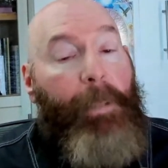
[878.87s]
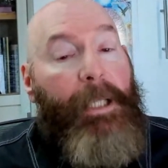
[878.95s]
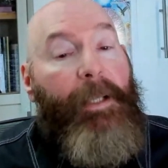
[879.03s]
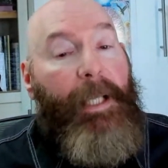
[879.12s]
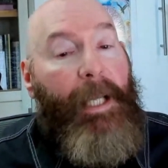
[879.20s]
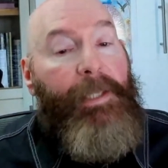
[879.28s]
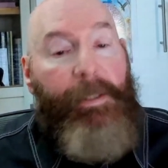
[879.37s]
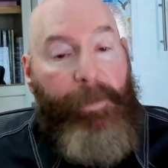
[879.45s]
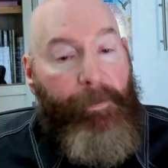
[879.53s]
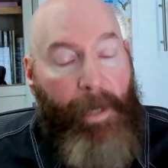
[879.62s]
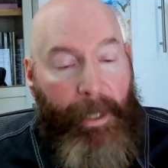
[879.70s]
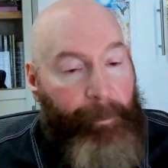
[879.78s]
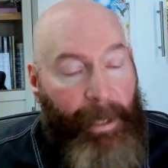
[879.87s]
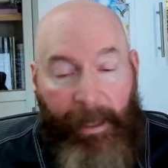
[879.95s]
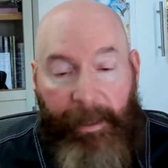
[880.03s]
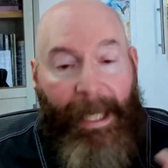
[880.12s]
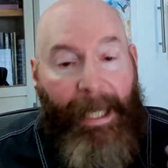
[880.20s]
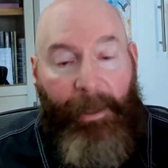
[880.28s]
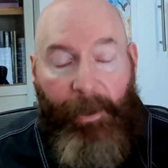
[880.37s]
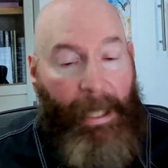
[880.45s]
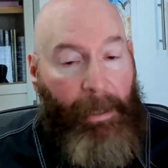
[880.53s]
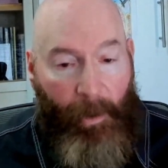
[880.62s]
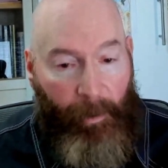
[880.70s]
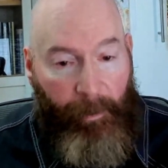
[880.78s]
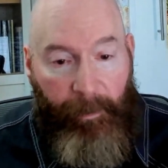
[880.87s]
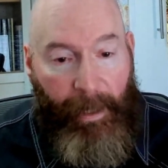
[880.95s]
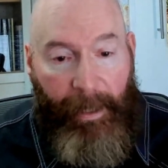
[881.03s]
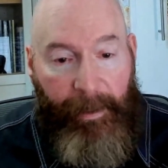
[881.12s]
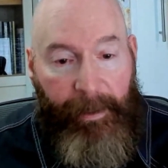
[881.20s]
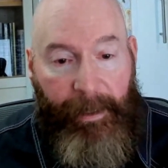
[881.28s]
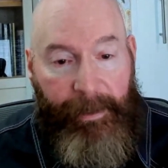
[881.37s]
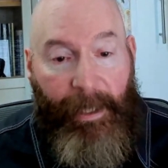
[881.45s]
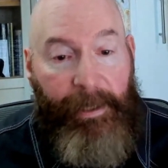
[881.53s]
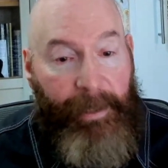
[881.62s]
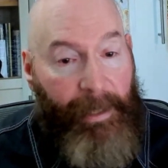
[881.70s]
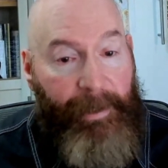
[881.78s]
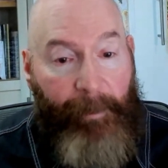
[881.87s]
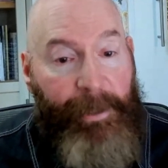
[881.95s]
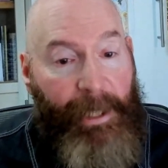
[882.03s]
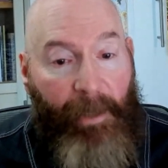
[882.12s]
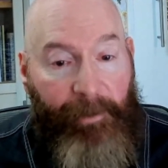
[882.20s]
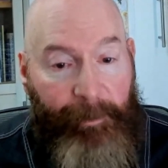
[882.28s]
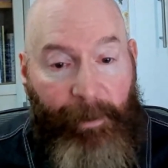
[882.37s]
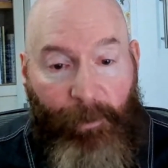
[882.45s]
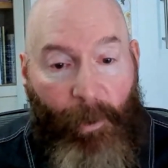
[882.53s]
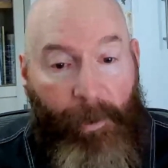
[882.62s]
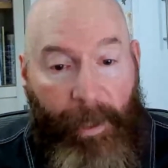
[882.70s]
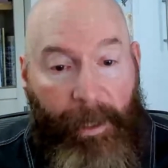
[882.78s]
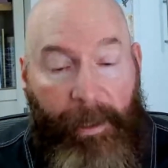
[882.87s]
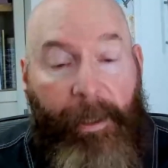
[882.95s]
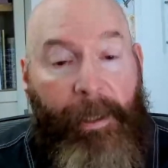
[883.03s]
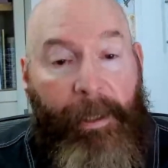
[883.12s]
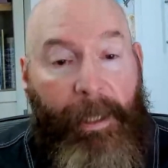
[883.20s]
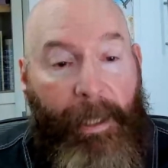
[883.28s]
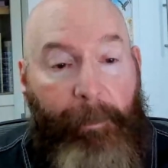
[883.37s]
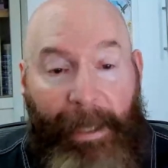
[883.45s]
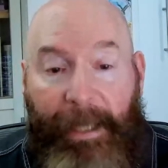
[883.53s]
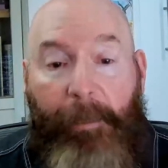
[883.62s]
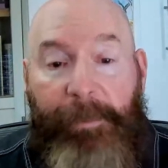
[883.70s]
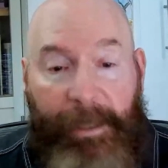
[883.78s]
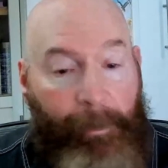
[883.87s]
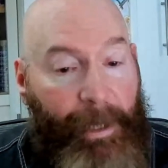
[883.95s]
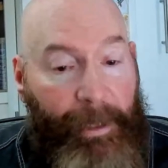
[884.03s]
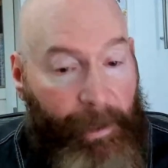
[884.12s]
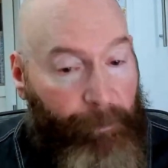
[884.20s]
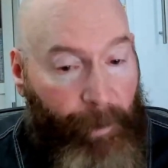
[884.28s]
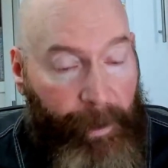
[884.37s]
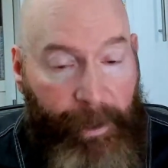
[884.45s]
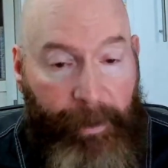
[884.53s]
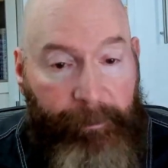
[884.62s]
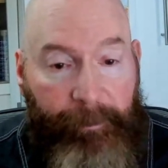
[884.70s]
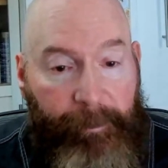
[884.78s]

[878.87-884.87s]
But in the case of divine beings, I don't know how long they exist as themselves before they become something different.